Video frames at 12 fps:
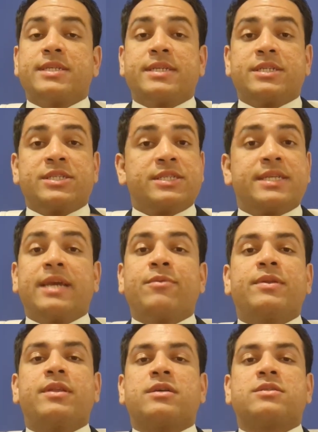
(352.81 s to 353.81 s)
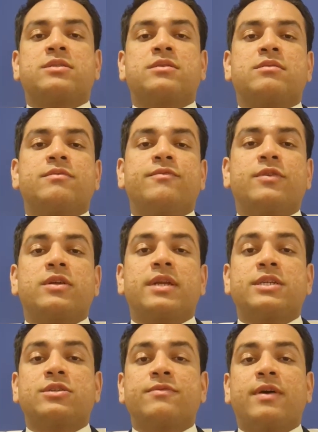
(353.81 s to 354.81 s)
stay with us for the
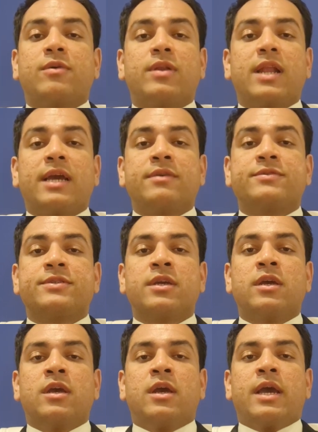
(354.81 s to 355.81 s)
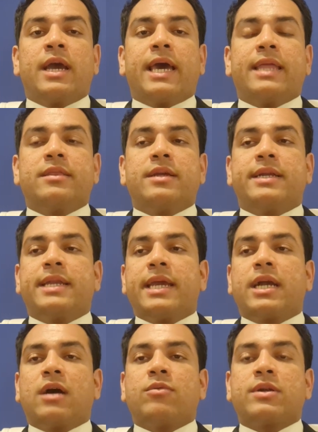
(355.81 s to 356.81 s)
rest of our lives, and they
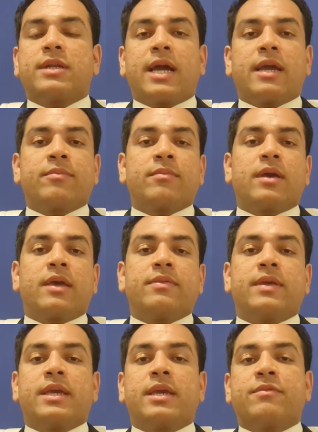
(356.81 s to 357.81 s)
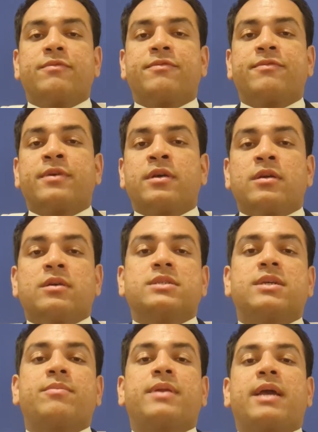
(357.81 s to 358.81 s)
take our time and they give
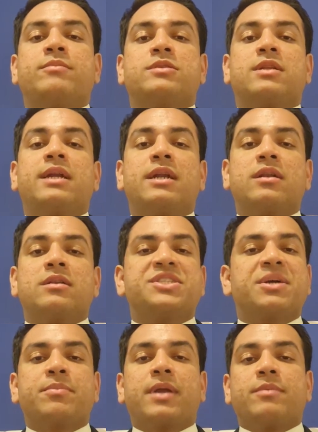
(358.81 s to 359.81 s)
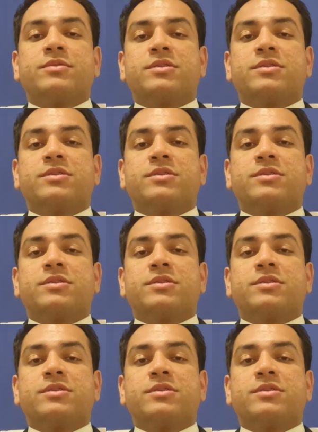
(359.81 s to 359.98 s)
sometimes little, sometimes